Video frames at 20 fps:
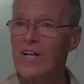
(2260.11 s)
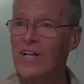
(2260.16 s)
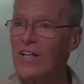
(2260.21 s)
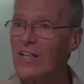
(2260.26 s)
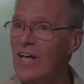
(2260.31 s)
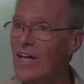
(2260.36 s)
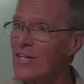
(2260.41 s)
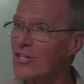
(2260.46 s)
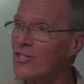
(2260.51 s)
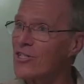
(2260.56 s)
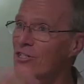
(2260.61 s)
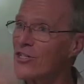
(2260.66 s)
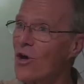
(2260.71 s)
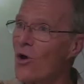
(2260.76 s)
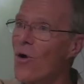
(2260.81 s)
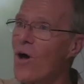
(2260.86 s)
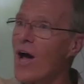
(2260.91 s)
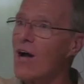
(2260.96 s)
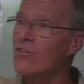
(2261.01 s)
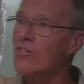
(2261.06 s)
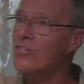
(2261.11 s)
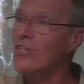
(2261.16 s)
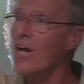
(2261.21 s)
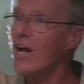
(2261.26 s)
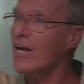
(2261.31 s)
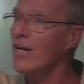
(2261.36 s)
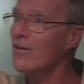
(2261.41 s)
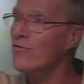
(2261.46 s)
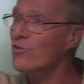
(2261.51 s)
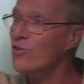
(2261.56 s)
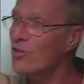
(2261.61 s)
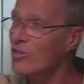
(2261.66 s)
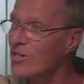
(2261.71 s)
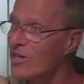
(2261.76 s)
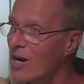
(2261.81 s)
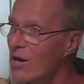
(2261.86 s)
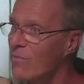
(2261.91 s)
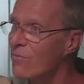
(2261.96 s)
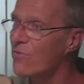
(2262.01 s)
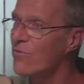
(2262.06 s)
that is so outside of your
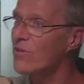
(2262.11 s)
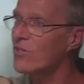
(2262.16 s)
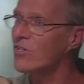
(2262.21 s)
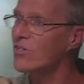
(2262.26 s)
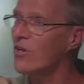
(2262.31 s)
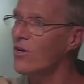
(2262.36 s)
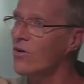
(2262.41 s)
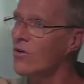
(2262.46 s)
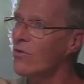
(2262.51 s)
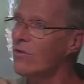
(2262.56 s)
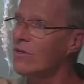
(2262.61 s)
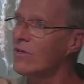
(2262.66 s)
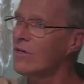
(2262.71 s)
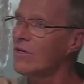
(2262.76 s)
comfort zone